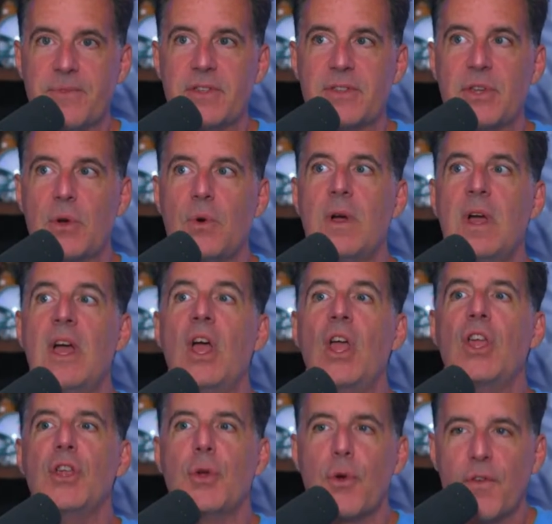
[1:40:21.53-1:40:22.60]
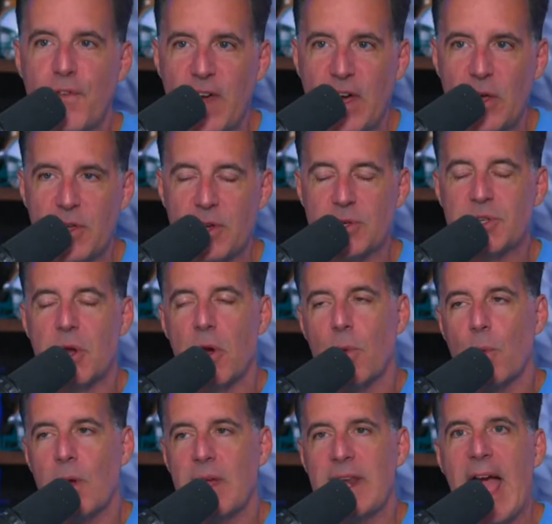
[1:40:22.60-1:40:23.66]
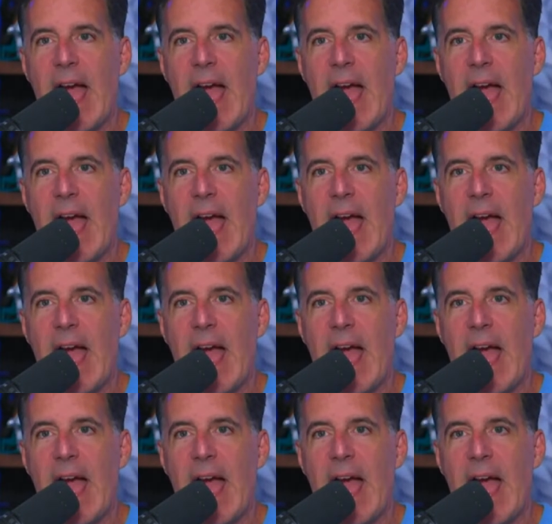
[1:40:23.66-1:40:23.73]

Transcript: So your failures are what